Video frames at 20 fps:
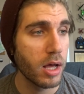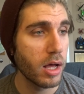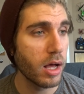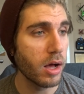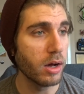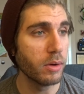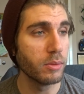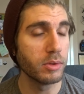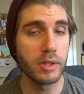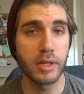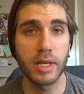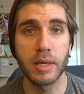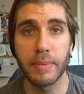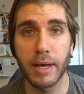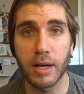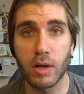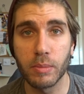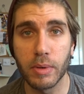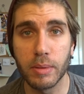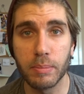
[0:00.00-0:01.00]
I was looking
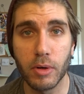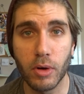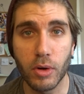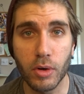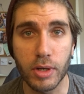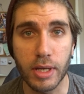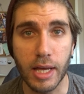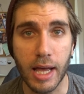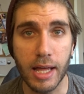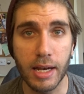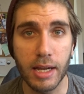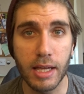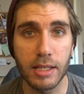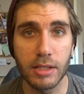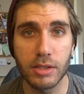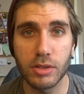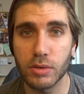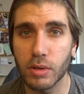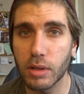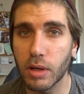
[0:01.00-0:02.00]
back on my blog and I
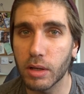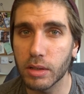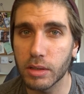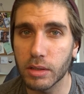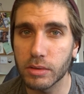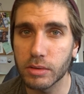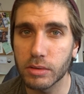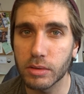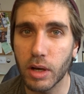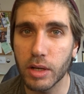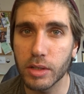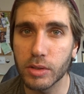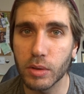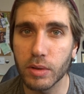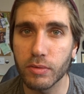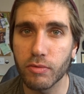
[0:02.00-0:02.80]
sort